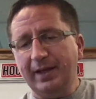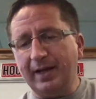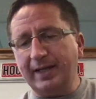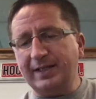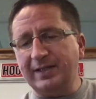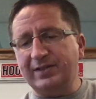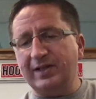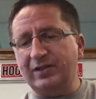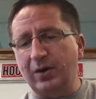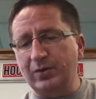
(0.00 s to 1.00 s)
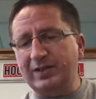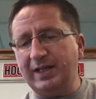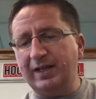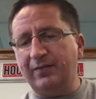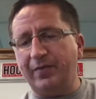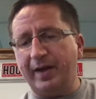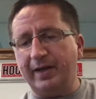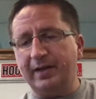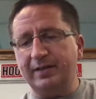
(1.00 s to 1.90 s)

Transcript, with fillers: 19 says cosecant of theta